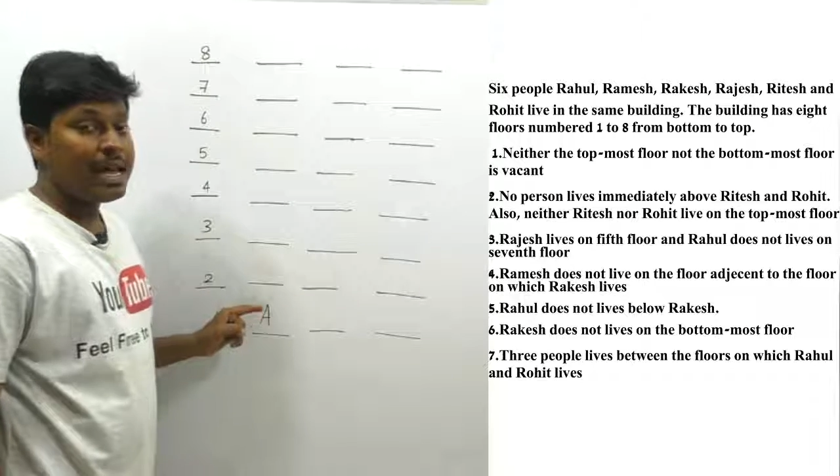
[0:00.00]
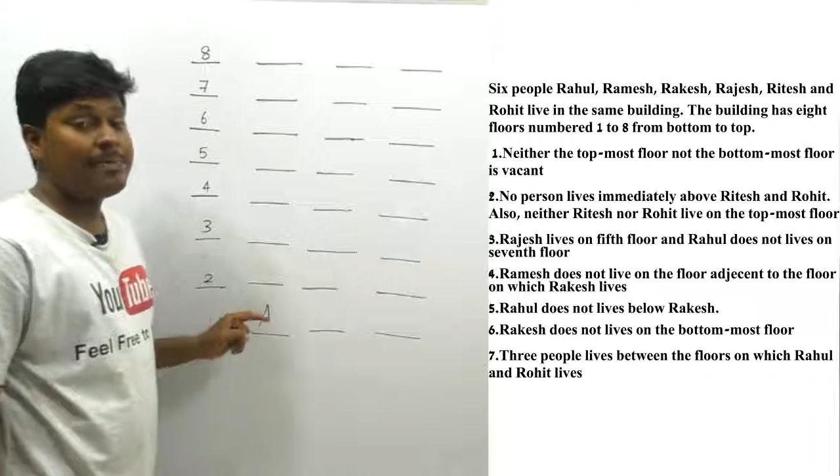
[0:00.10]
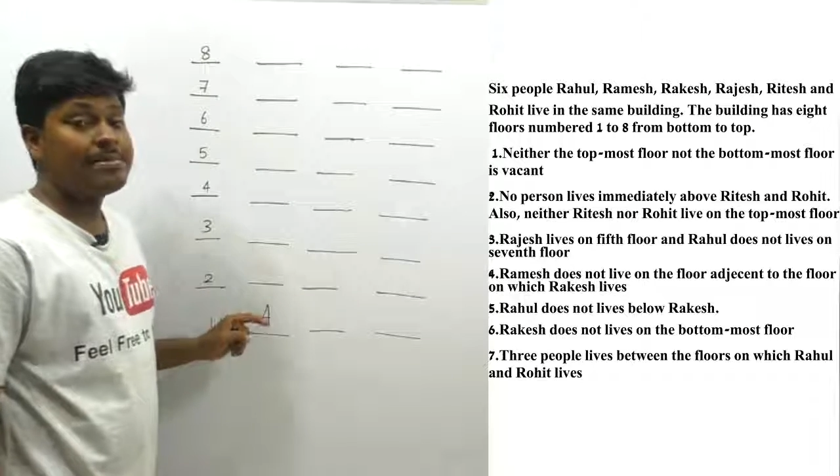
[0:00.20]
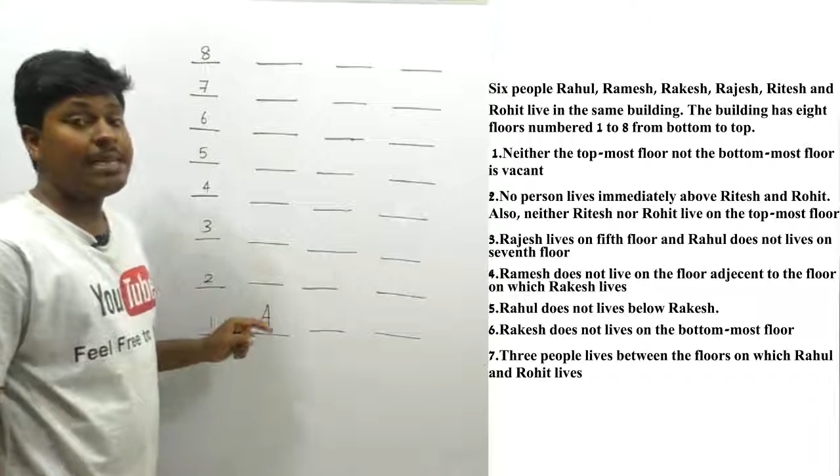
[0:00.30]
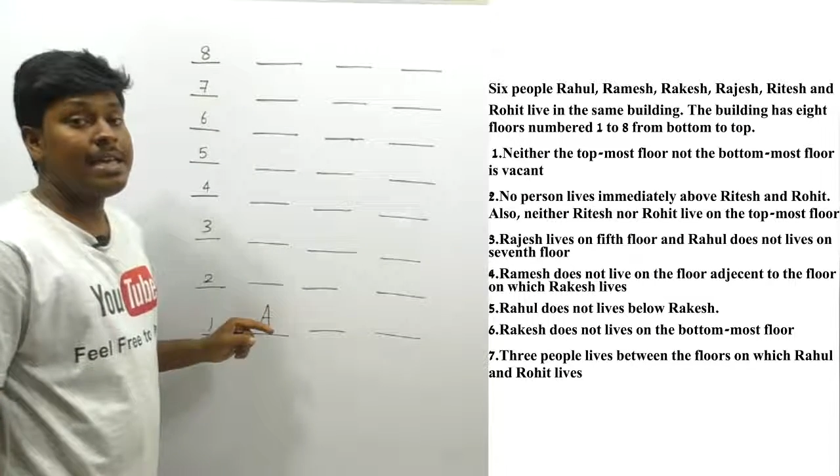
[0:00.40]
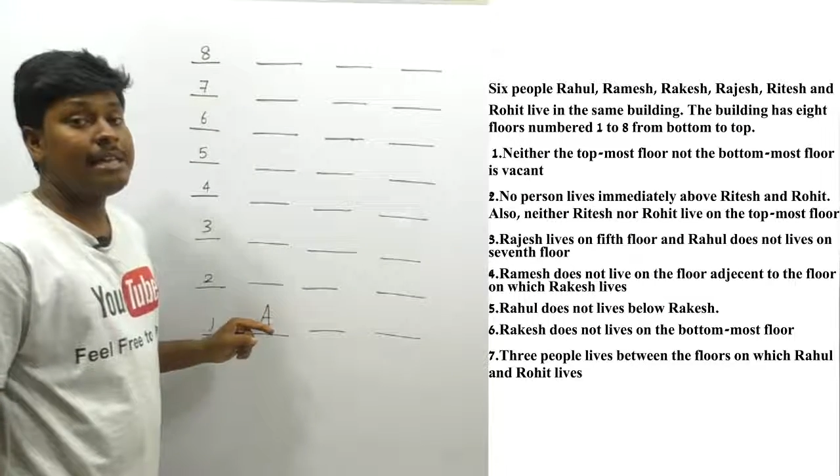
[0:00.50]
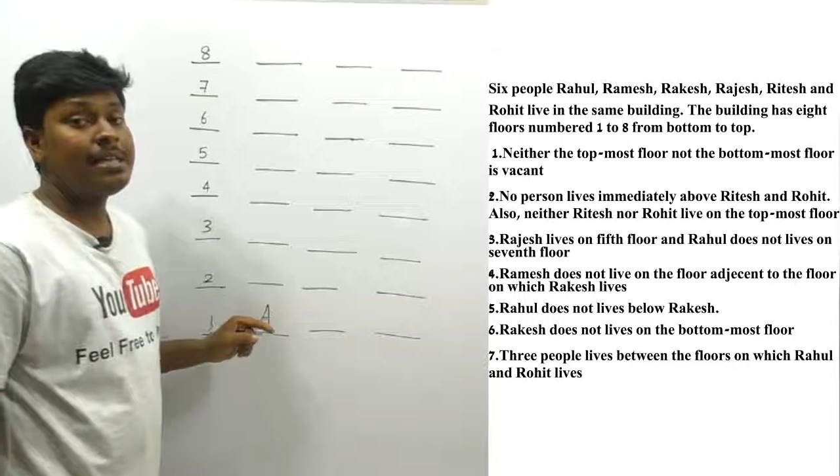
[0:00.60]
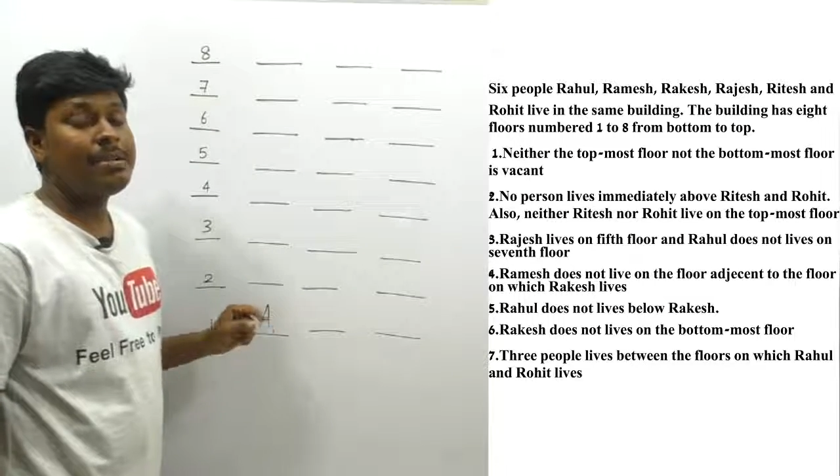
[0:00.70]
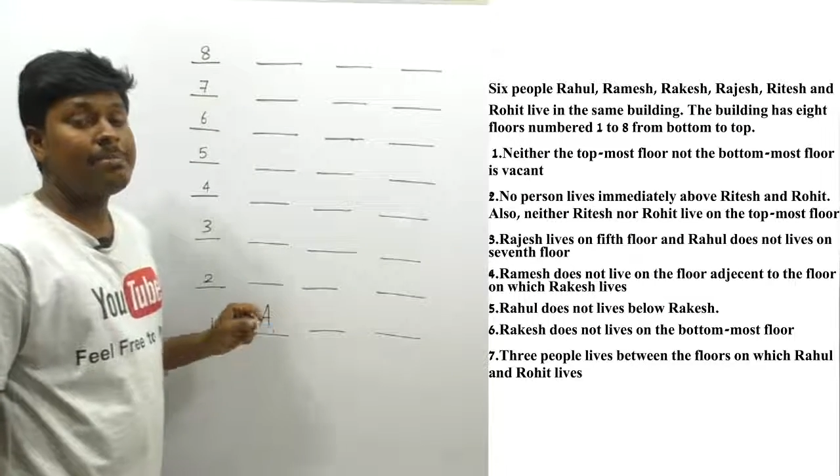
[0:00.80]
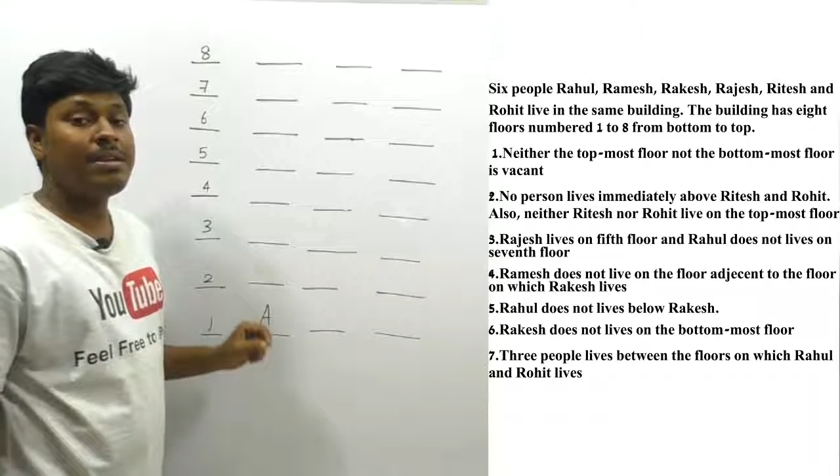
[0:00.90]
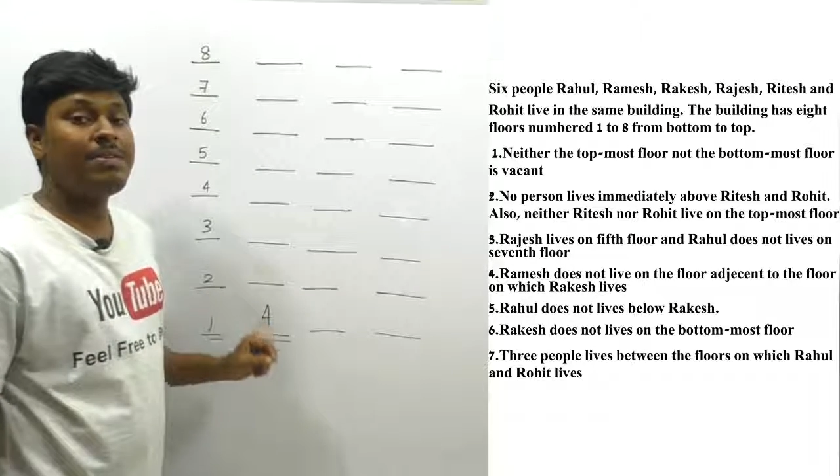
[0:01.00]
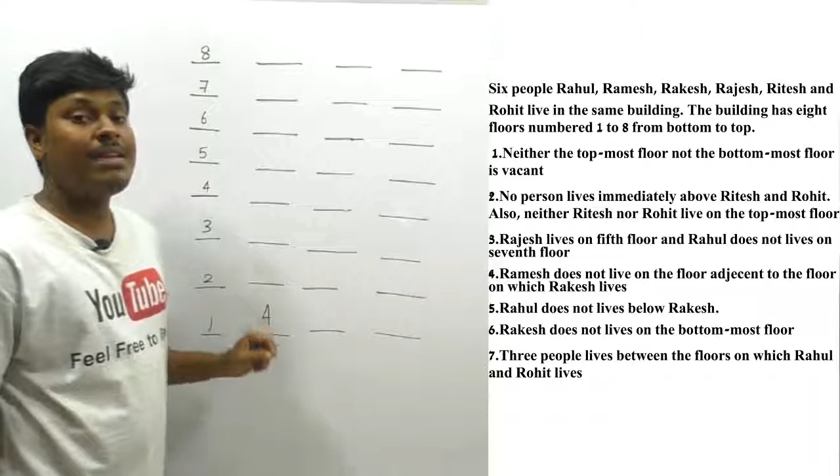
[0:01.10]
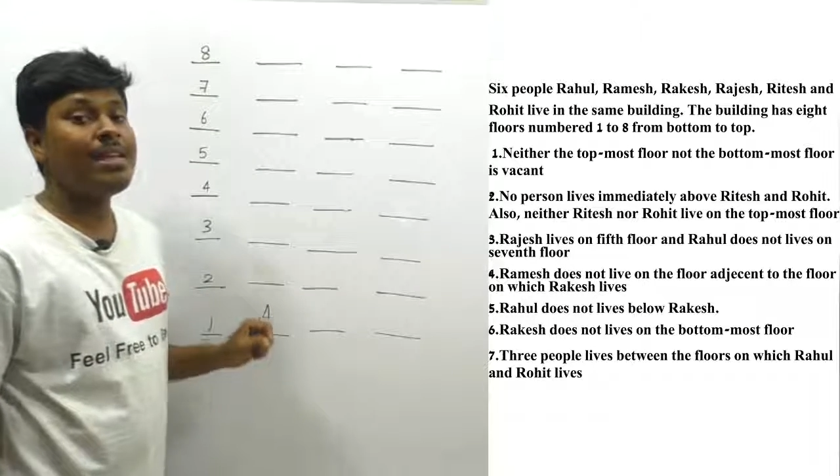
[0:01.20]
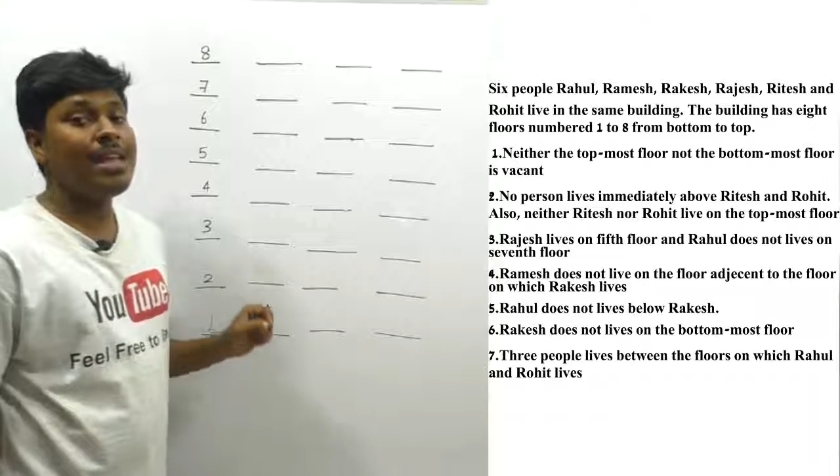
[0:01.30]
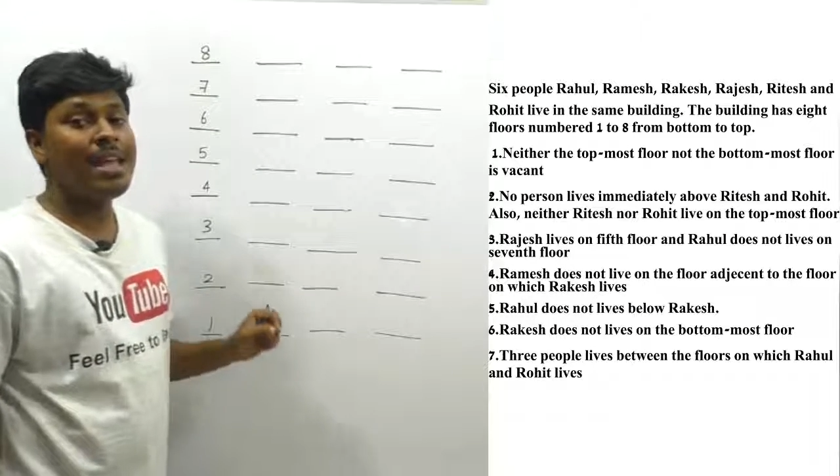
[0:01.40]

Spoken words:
I am saying that between